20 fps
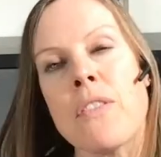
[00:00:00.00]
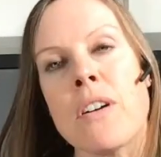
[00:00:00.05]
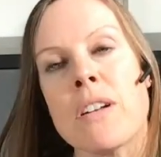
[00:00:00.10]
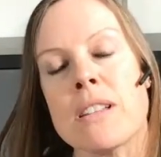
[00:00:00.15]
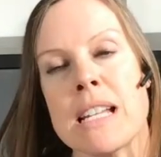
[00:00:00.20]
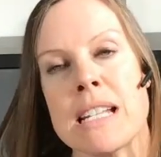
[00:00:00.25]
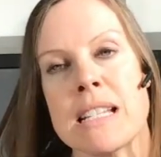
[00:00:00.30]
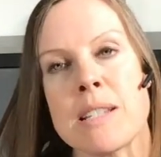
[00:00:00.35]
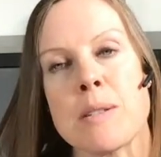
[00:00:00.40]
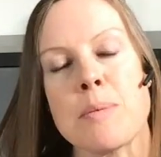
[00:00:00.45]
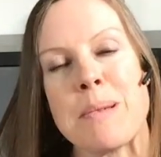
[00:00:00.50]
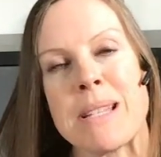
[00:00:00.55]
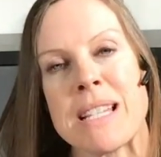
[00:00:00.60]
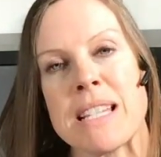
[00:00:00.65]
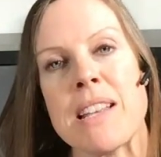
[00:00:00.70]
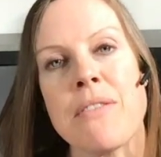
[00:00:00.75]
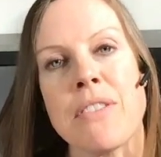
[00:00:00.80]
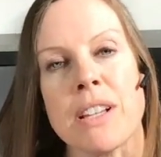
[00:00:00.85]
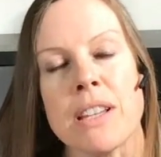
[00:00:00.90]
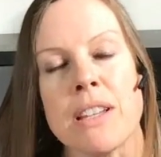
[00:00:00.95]
but it's
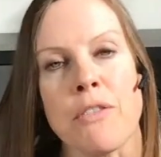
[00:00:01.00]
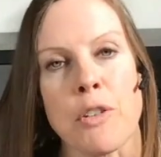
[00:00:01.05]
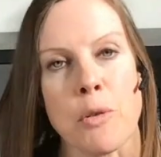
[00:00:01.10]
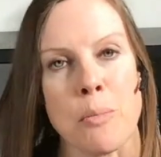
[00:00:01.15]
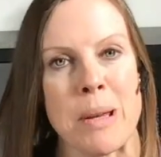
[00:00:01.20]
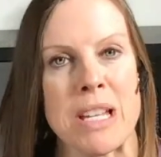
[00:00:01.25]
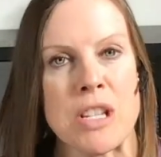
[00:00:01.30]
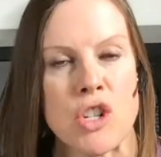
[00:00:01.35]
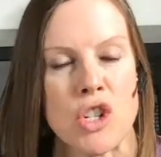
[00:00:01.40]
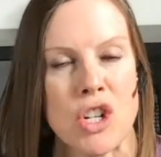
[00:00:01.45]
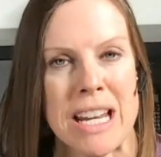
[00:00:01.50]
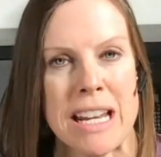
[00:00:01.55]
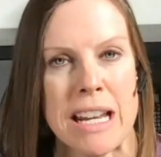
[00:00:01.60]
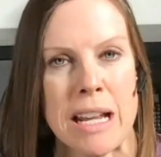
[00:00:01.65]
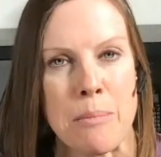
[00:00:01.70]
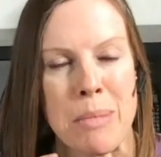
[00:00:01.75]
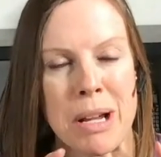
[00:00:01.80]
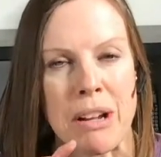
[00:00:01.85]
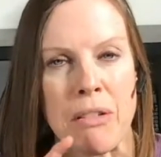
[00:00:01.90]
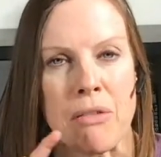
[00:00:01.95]
specifically for binge
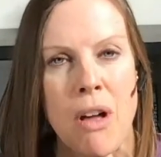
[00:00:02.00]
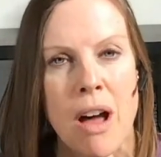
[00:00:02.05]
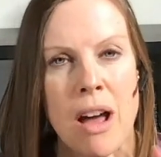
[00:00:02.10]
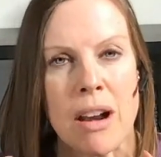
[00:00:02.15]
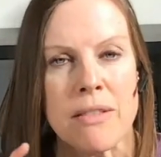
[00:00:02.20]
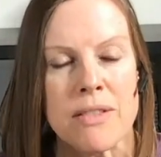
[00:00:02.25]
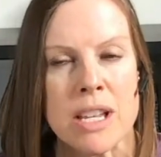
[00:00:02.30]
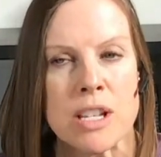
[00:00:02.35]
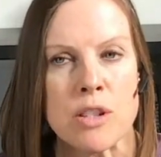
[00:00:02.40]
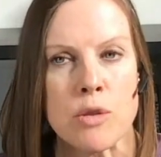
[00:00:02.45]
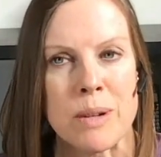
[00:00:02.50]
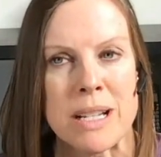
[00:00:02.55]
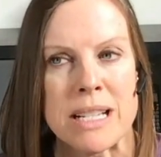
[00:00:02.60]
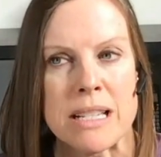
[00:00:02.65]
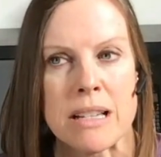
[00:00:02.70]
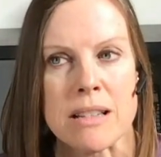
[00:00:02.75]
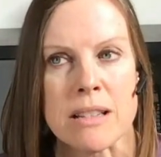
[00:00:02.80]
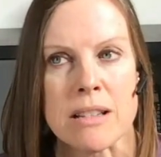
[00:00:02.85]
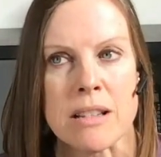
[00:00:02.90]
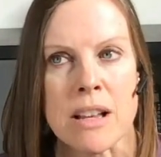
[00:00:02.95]
eating but a lot of these
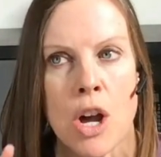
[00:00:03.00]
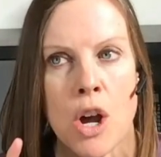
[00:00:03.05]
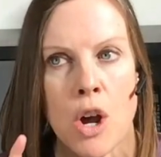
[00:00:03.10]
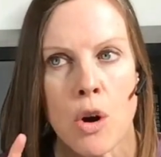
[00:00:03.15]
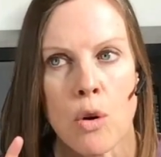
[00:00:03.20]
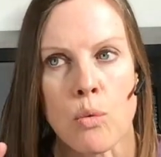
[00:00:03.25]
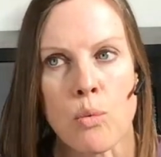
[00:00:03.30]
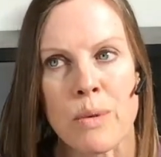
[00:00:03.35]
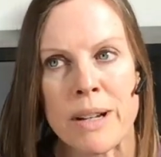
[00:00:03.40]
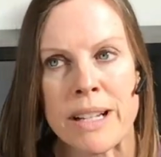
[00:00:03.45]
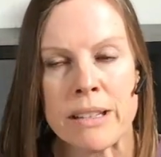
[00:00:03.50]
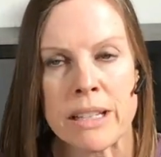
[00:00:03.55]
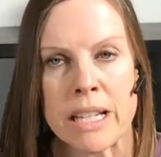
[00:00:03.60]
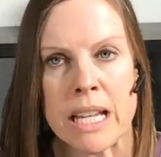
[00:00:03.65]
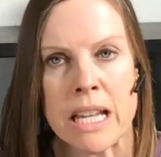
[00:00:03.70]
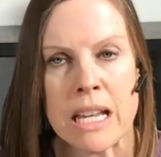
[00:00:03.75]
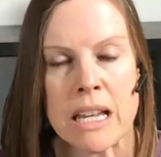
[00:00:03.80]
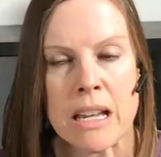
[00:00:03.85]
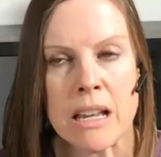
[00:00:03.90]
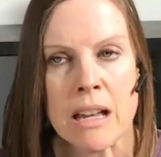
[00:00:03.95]
reasons
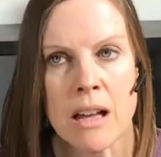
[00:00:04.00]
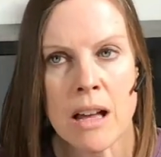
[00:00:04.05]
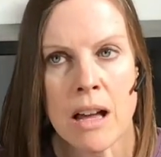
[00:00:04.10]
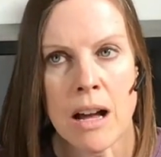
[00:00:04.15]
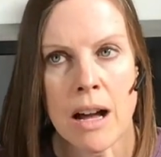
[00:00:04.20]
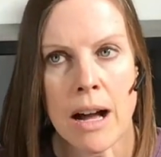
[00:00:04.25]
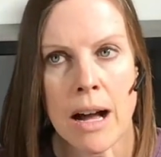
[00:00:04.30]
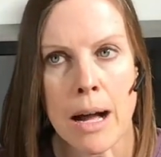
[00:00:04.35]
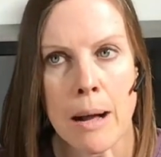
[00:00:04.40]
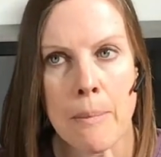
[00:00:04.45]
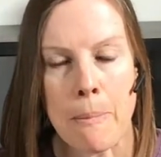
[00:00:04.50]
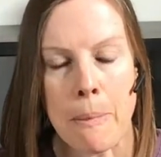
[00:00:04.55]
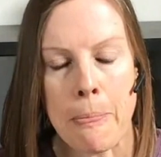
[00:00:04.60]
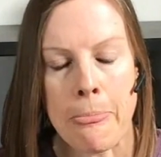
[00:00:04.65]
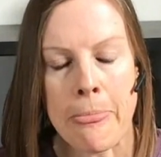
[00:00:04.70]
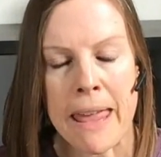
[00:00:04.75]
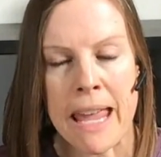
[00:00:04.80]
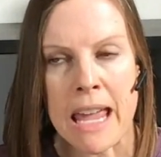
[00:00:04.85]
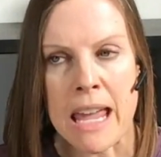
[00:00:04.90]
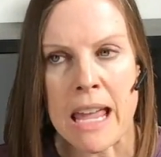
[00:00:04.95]
really um,
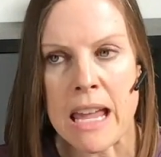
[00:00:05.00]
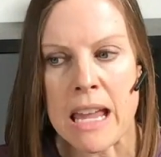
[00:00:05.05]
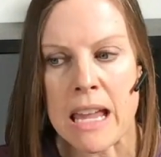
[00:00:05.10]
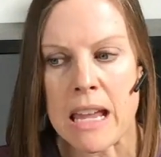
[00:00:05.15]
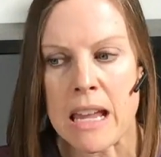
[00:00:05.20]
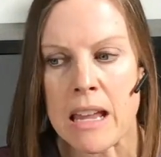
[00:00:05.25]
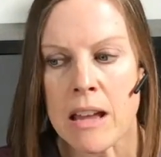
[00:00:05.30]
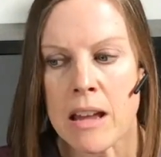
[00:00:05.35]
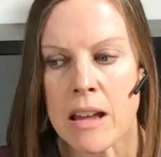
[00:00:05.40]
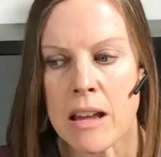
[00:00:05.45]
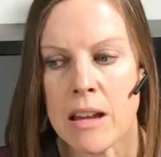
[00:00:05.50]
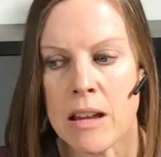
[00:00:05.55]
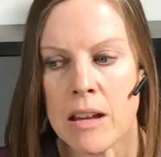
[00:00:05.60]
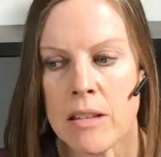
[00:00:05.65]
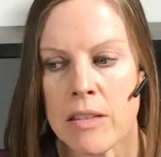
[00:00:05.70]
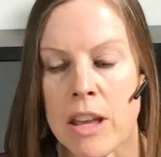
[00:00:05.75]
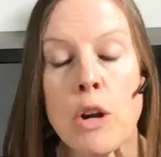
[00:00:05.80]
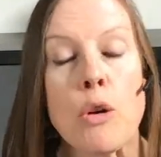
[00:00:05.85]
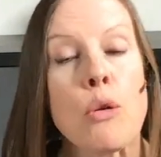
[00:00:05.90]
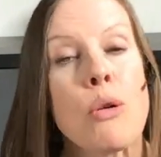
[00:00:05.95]
they
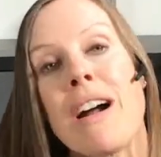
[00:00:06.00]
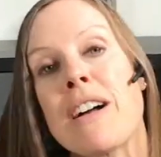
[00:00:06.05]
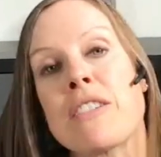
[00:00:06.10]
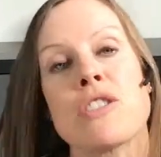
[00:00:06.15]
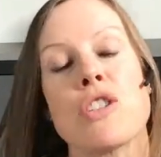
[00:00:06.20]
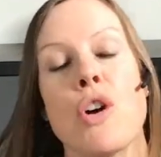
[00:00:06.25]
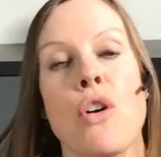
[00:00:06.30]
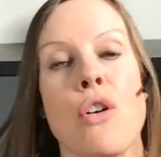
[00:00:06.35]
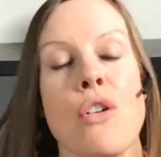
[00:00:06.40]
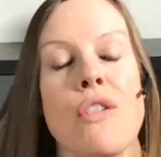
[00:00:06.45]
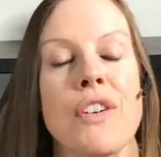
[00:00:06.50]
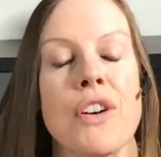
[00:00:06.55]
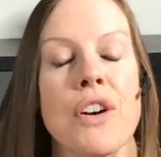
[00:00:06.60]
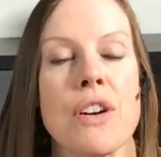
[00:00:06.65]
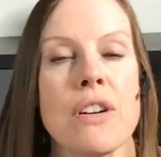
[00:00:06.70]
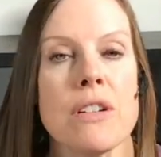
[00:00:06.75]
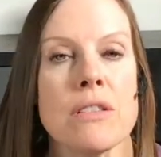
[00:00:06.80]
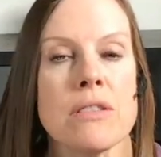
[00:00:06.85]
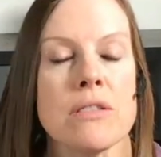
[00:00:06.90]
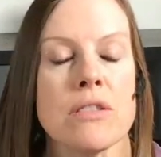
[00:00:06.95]
they cross
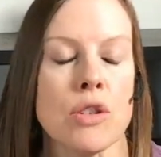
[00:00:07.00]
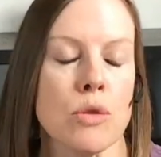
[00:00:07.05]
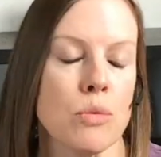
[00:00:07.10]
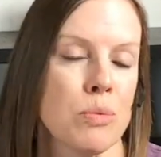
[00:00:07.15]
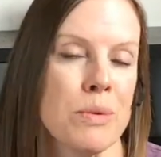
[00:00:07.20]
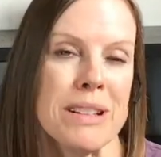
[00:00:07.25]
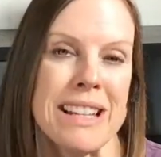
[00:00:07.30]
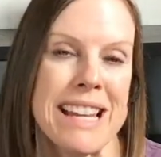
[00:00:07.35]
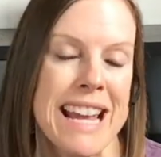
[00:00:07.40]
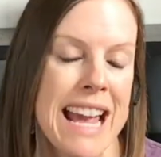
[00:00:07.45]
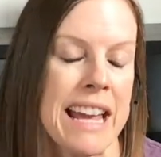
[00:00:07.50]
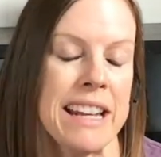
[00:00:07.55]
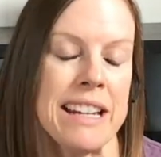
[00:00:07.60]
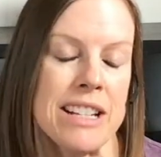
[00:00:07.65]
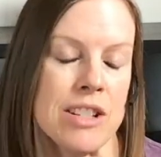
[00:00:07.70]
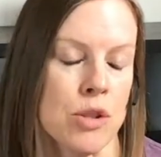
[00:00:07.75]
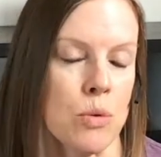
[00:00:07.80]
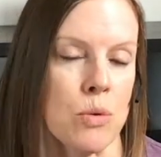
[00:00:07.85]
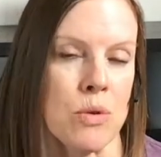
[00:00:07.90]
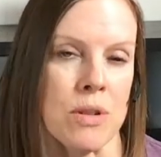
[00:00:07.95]
over to really mm-hmm.
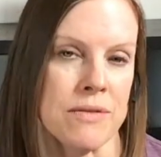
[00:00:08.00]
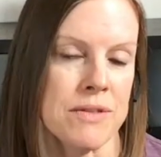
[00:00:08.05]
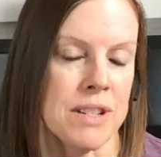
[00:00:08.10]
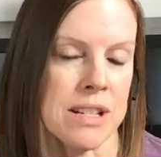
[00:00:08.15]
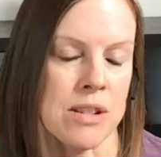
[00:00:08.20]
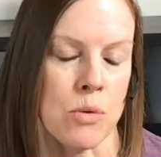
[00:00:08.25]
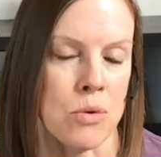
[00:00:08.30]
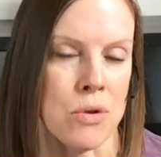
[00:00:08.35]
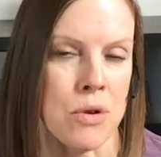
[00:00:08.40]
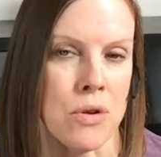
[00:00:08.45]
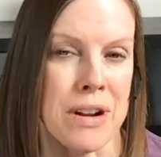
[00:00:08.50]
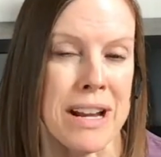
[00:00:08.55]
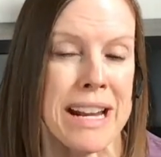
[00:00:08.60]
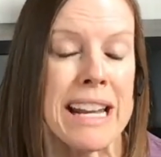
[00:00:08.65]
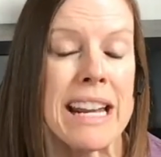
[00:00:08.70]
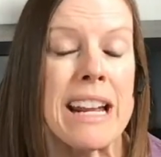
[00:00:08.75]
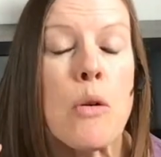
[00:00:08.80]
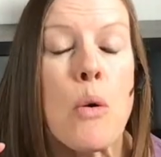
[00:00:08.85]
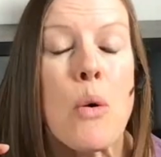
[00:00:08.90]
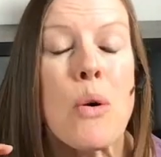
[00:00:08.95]
any sort of disordered
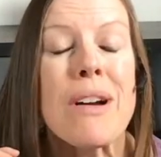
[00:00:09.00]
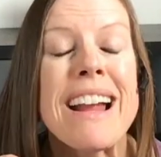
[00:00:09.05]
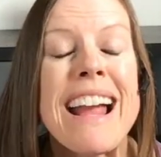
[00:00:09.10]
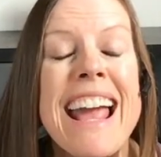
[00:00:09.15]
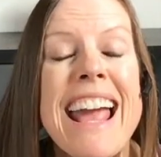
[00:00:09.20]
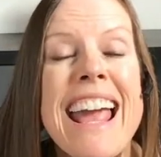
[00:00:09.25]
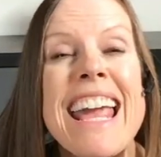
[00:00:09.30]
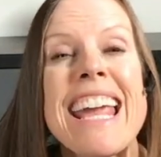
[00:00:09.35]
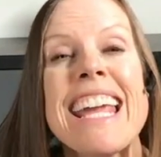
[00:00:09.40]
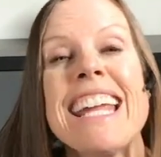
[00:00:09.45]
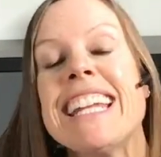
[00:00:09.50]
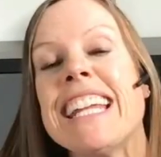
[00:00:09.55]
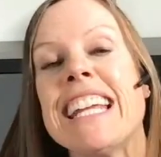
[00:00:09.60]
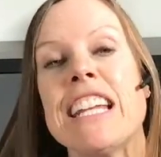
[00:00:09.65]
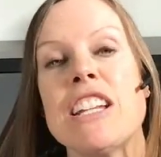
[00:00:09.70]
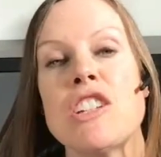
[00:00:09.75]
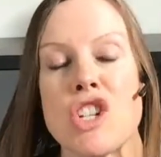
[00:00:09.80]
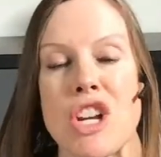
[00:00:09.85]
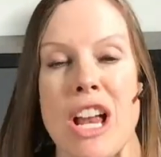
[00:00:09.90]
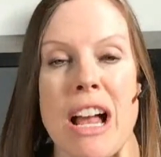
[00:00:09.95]
eating or
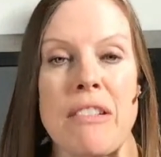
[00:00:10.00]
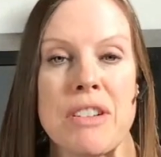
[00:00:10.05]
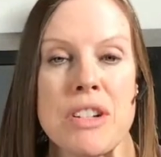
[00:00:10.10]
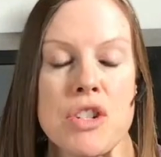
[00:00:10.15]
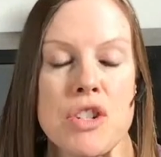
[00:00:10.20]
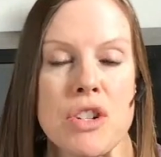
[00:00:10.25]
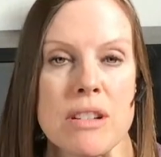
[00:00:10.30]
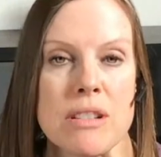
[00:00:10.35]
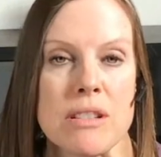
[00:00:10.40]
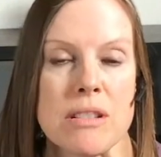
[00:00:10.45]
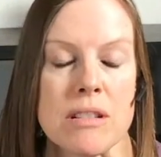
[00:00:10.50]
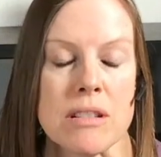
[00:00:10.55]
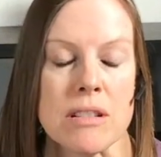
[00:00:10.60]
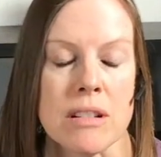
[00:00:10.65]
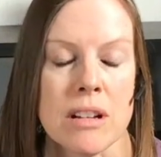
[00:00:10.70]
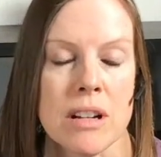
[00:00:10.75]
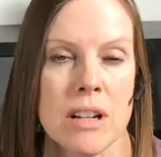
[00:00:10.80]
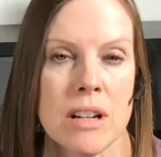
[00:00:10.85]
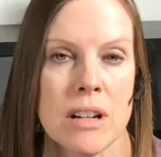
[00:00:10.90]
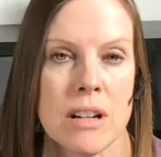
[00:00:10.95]
any challenges